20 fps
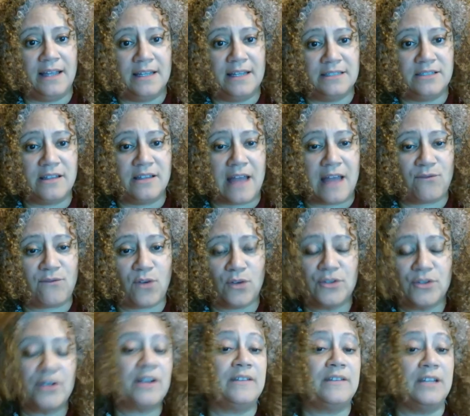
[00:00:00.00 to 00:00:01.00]
into that
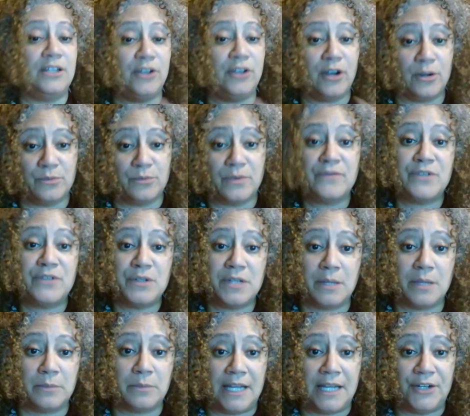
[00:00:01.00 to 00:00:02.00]
folder and then you can review
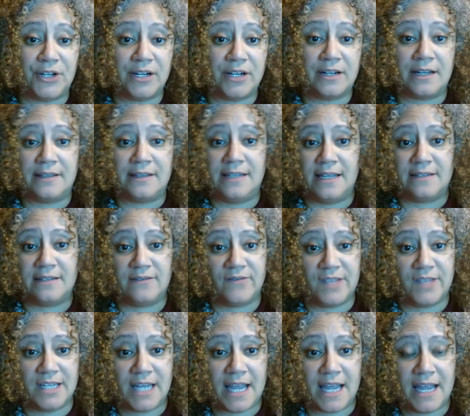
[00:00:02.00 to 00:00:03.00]
them later at the end of
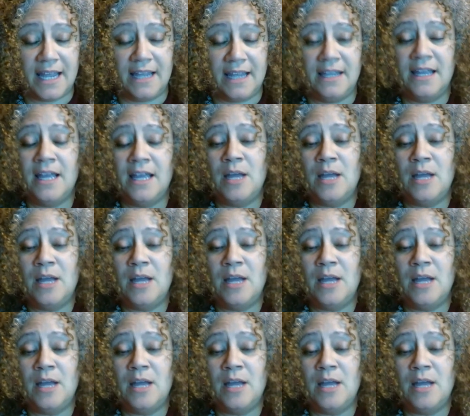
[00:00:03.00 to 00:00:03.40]
the day.